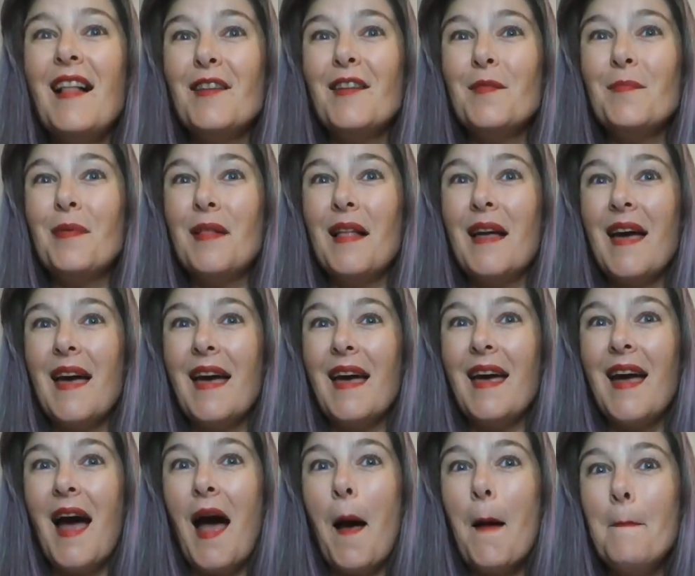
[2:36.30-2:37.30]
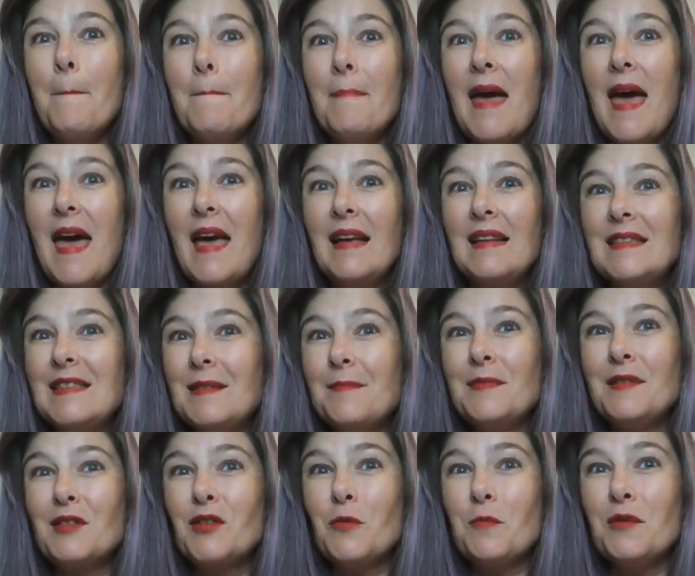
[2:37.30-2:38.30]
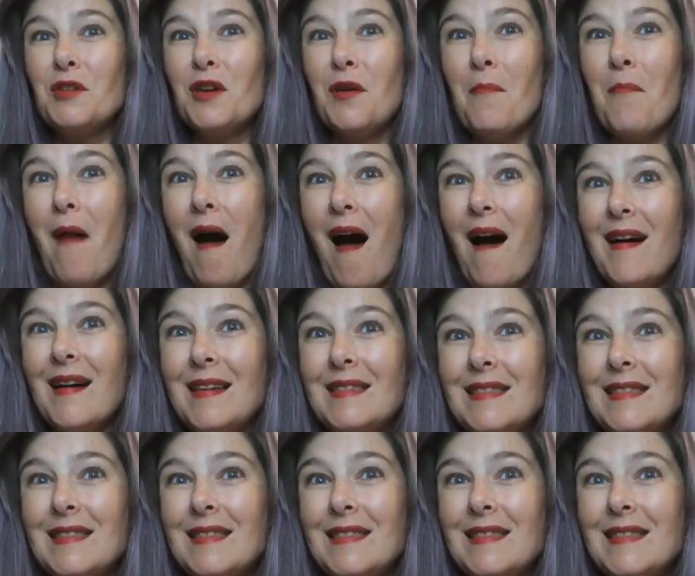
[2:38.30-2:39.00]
ColorPlay May subscription box.